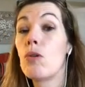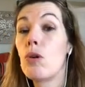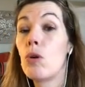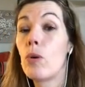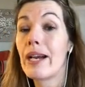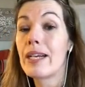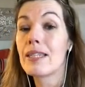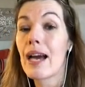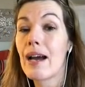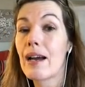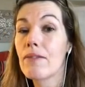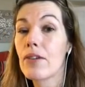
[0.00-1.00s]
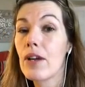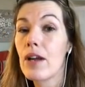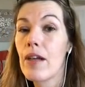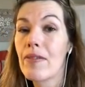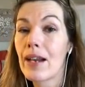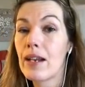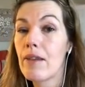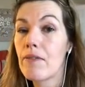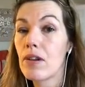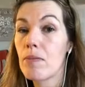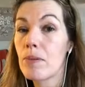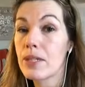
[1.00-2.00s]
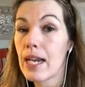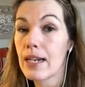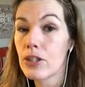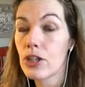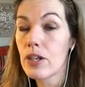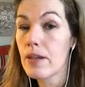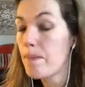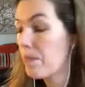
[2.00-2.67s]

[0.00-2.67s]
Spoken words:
always have that level of protection.